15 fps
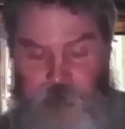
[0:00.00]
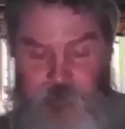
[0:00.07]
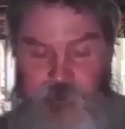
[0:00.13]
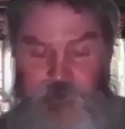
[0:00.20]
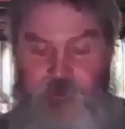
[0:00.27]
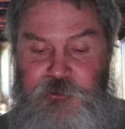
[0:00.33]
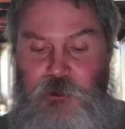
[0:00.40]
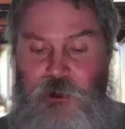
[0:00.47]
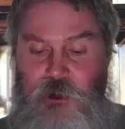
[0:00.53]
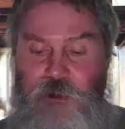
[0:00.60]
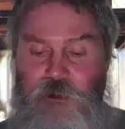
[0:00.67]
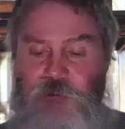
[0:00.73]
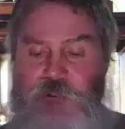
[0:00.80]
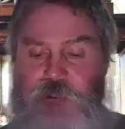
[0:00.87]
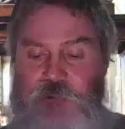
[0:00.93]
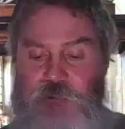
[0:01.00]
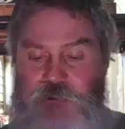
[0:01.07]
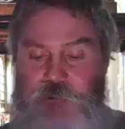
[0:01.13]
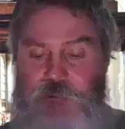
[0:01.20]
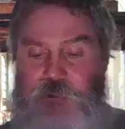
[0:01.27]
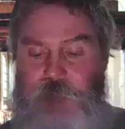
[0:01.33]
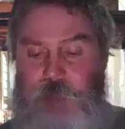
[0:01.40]
Isaiah
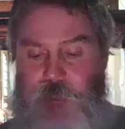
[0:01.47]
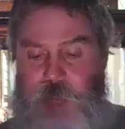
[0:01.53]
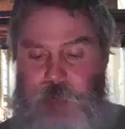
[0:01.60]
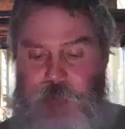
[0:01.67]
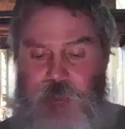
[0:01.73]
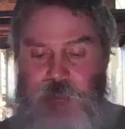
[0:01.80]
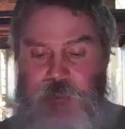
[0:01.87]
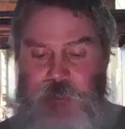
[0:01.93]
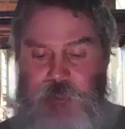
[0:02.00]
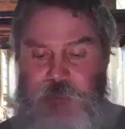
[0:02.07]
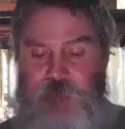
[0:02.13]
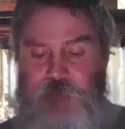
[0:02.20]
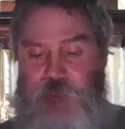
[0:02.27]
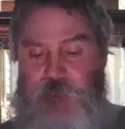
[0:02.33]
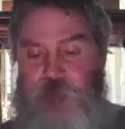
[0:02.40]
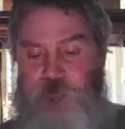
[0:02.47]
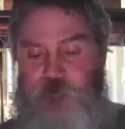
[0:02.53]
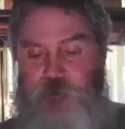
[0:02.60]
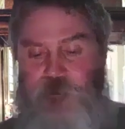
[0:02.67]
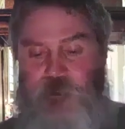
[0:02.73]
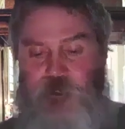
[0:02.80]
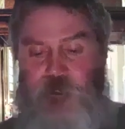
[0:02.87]
prophesies to all the Assyrian
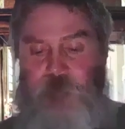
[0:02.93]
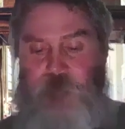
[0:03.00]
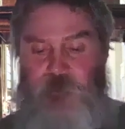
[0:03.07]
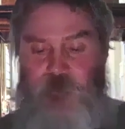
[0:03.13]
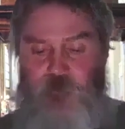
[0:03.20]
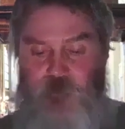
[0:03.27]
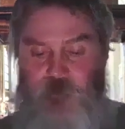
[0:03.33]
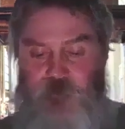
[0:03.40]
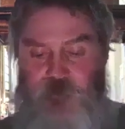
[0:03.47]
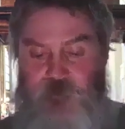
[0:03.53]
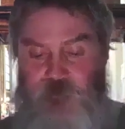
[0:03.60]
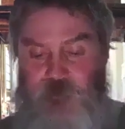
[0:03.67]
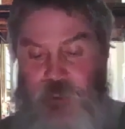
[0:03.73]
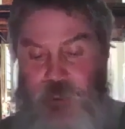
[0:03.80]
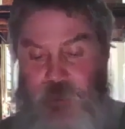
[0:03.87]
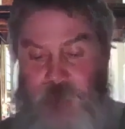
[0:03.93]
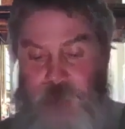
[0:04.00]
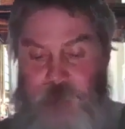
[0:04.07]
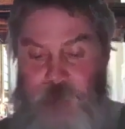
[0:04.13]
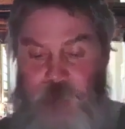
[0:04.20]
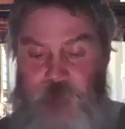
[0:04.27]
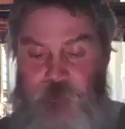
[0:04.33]
Babylon exiles returning by the
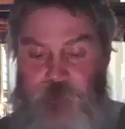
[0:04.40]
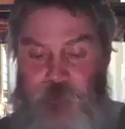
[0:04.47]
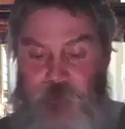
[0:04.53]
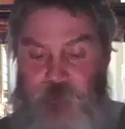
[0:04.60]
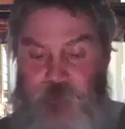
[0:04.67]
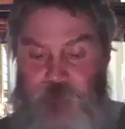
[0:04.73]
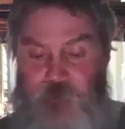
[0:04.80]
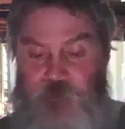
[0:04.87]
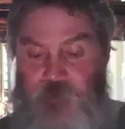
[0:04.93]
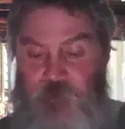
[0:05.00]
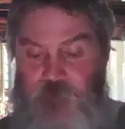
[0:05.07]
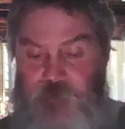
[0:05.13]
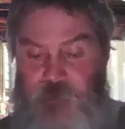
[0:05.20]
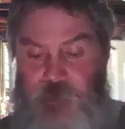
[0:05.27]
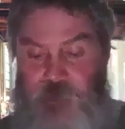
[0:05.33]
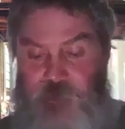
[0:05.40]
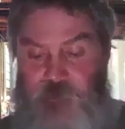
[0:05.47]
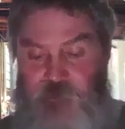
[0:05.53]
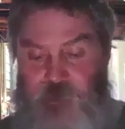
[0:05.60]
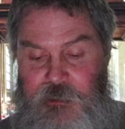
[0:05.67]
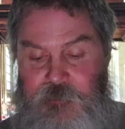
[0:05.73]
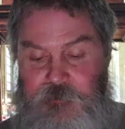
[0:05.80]
words of God.
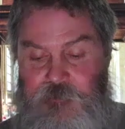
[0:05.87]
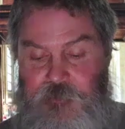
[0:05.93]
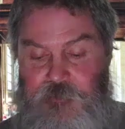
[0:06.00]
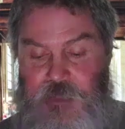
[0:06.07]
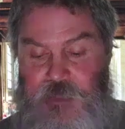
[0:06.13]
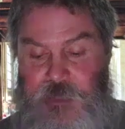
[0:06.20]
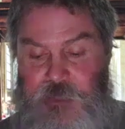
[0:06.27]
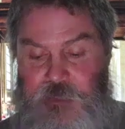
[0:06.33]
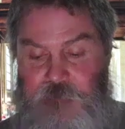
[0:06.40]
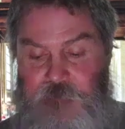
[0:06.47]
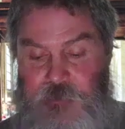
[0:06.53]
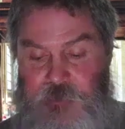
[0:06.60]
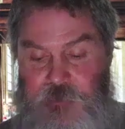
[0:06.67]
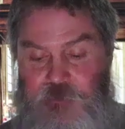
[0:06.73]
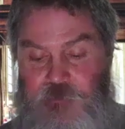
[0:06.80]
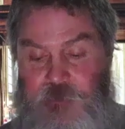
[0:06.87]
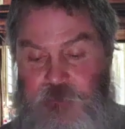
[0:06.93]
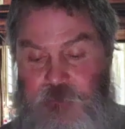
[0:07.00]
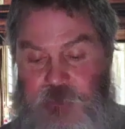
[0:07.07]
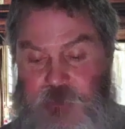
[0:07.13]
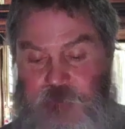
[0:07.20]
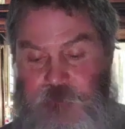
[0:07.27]
The return of the exiles to the
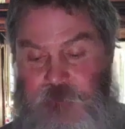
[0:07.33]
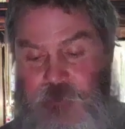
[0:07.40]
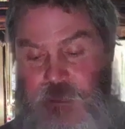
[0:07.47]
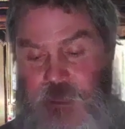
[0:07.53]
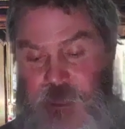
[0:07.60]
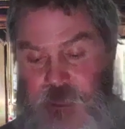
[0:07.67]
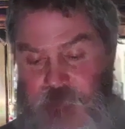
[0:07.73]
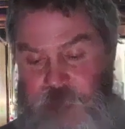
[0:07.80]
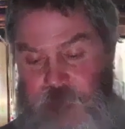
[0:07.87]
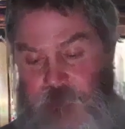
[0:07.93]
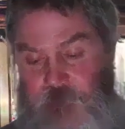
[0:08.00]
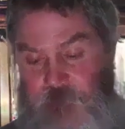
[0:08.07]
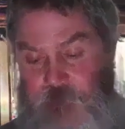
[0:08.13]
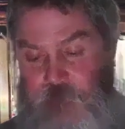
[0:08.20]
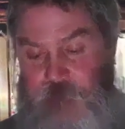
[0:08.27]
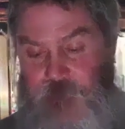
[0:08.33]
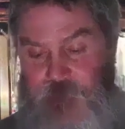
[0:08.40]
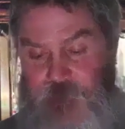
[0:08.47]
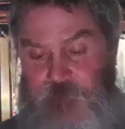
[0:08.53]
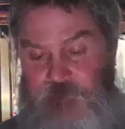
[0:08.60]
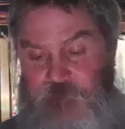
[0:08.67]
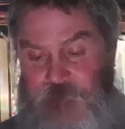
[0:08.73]
land of Israel given to
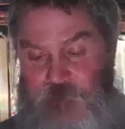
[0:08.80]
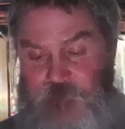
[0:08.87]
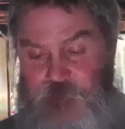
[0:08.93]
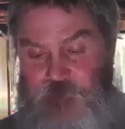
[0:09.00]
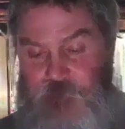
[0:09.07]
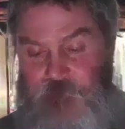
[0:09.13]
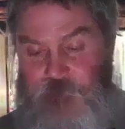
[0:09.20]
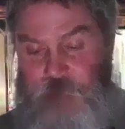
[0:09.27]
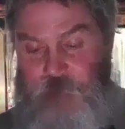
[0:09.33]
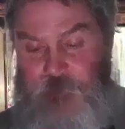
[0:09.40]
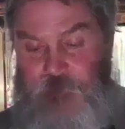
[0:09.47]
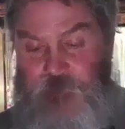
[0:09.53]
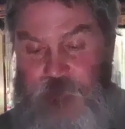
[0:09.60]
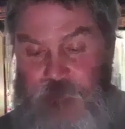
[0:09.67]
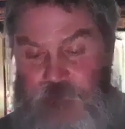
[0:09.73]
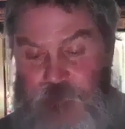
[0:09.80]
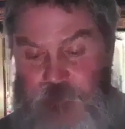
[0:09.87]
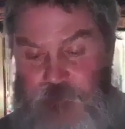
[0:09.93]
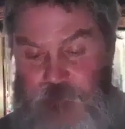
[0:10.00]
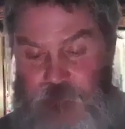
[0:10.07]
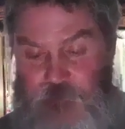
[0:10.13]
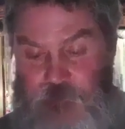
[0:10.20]
Abraham, Isaac, and
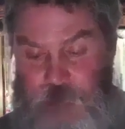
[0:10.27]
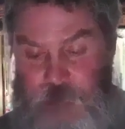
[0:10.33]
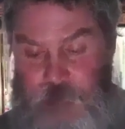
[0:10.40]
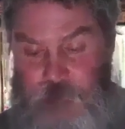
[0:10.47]
Jacob by